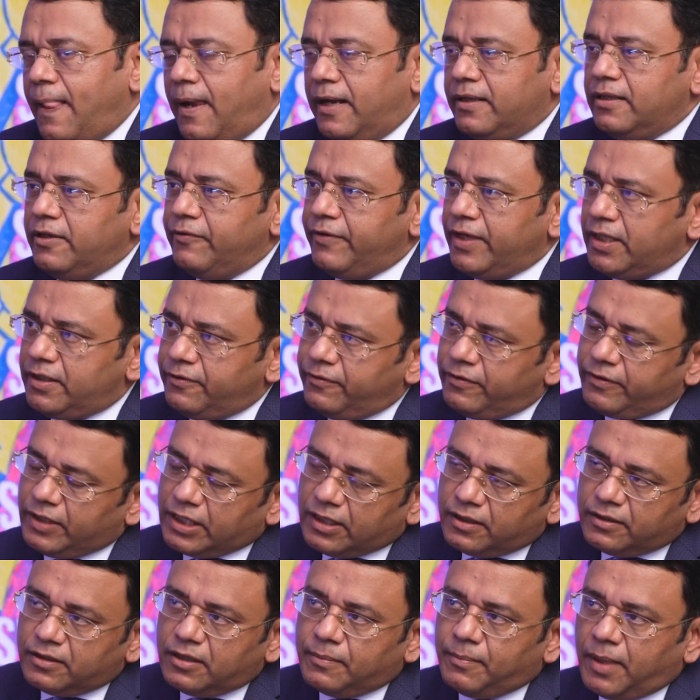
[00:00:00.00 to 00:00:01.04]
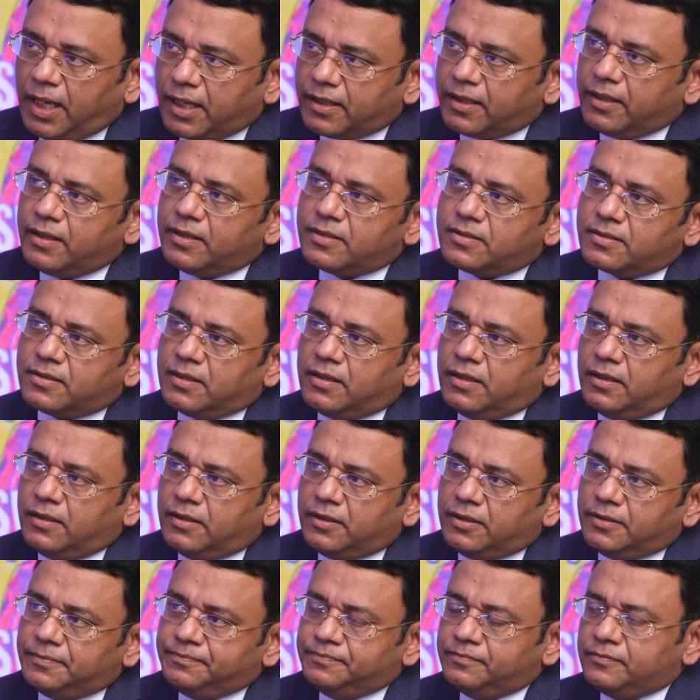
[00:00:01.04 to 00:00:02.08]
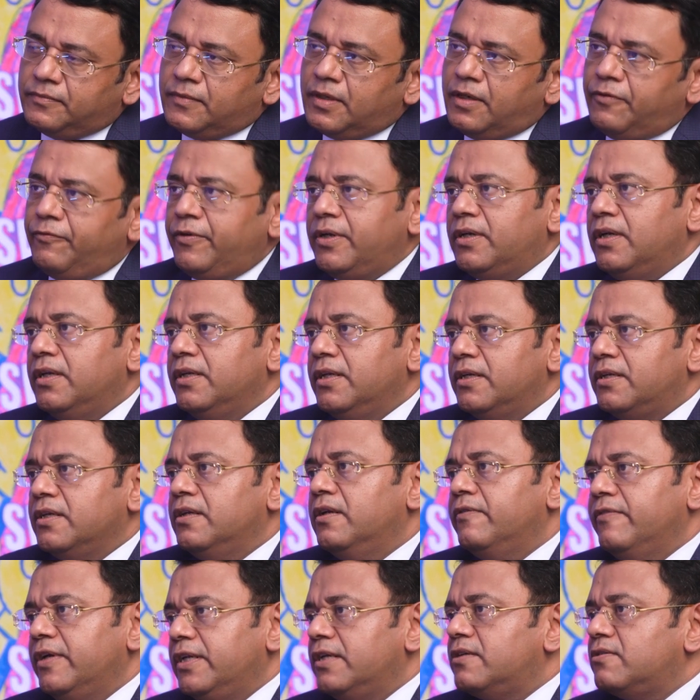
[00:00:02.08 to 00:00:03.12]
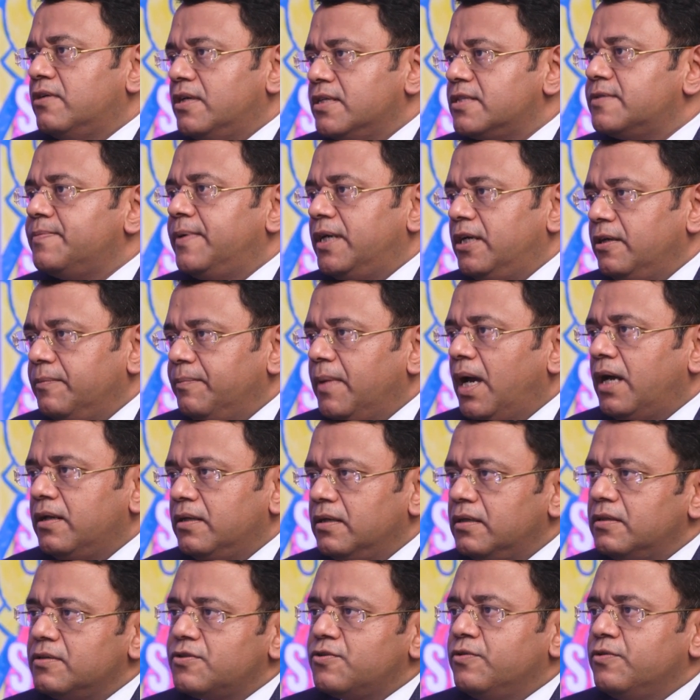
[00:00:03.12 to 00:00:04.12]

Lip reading: And the way we run the markets, we run it in a very transparent manner.